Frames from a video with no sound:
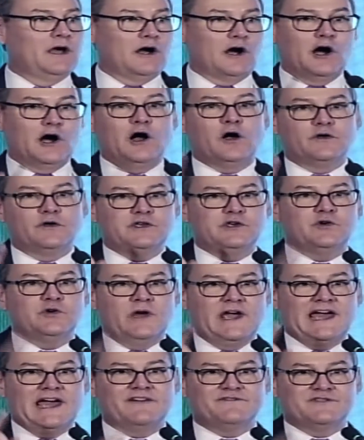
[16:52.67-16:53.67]
All you
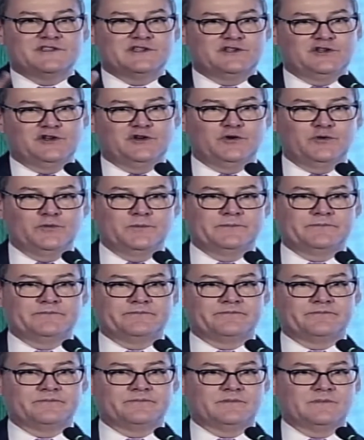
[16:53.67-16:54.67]
have to do
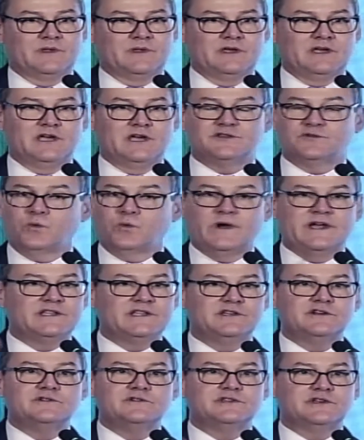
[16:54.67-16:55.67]
is when
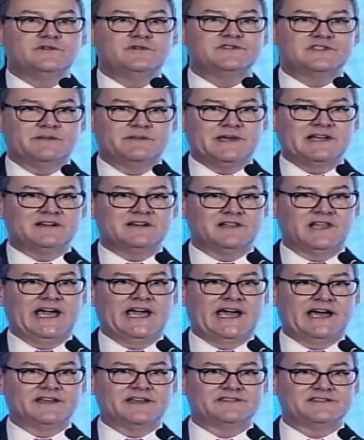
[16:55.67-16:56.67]
you use them in
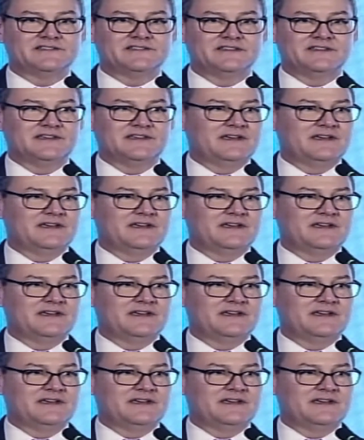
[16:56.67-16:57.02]
class,